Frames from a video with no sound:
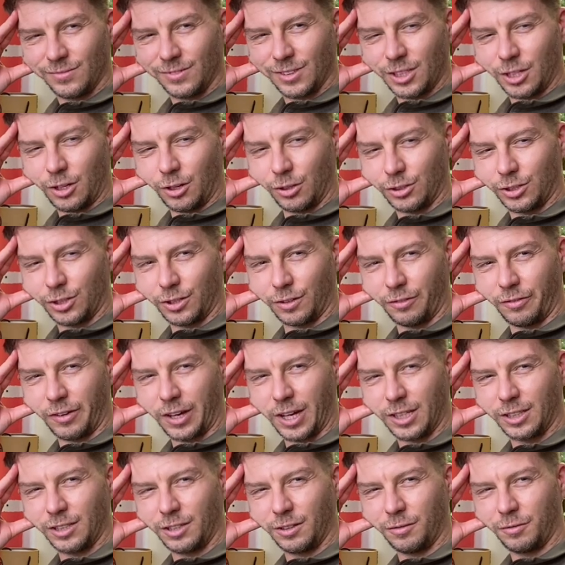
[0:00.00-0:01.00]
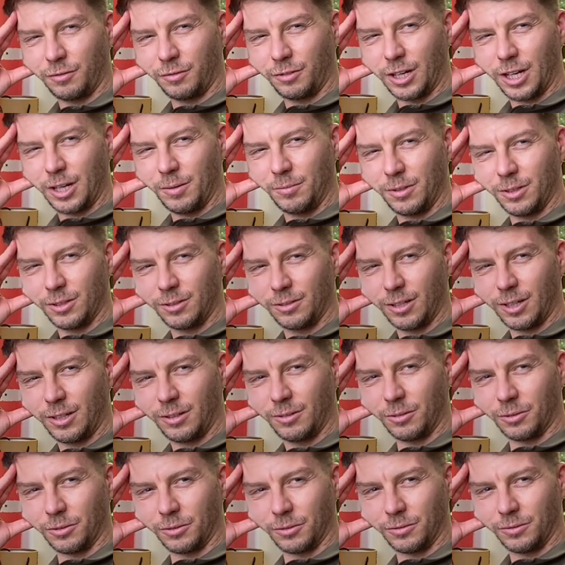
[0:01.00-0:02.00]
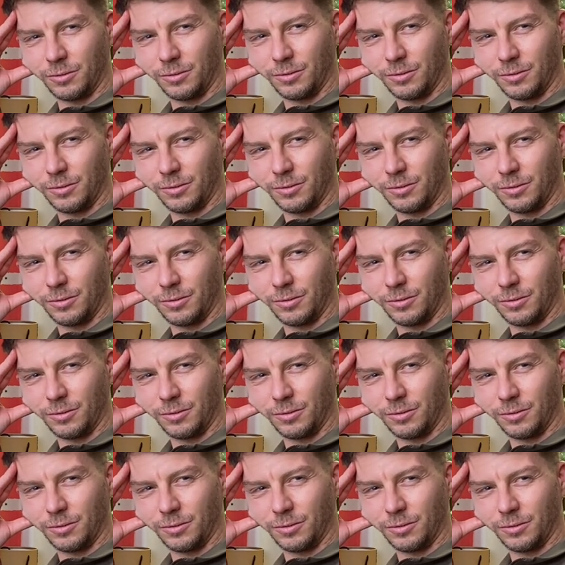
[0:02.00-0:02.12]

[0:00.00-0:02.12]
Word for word: cost-effective frame as well. That as